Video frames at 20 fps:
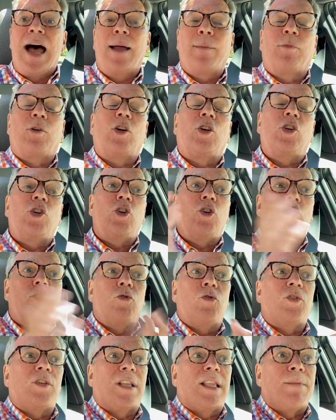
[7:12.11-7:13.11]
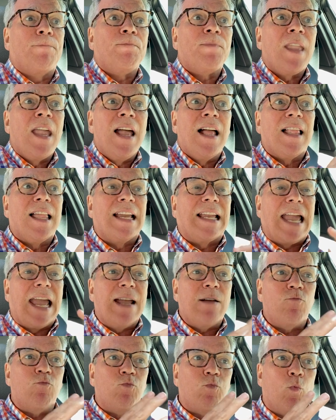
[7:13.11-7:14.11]
I'm gonna use like a
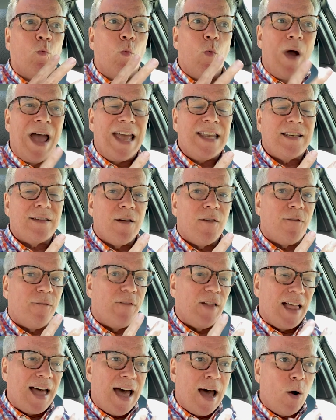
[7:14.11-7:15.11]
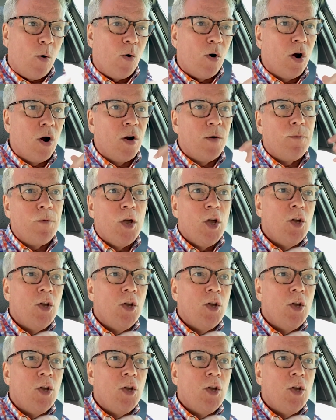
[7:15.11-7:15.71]
wet flour,